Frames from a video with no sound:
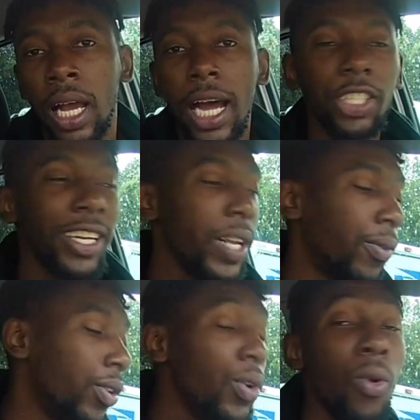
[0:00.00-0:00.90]
I shouldn't
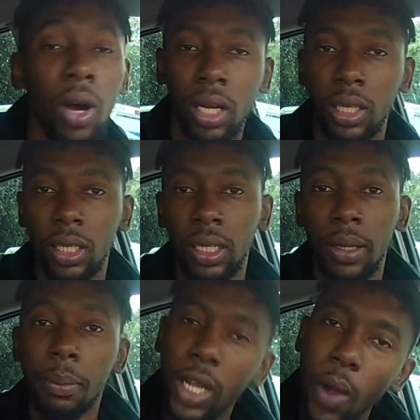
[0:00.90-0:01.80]
even know.
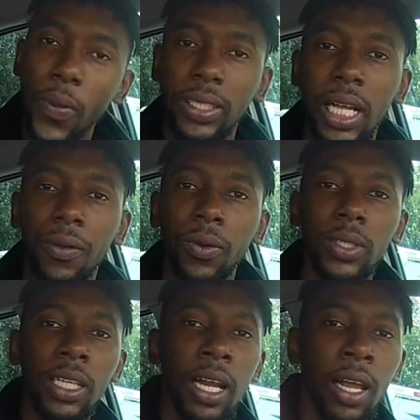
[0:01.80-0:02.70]
Big up yourself, you.
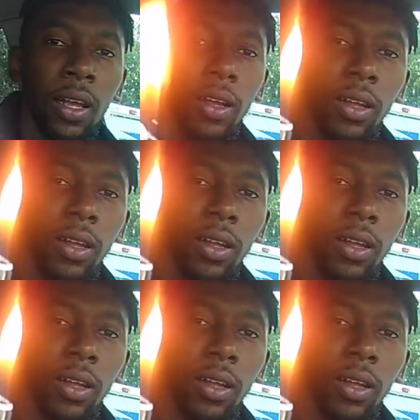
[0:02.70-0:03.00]
See it there?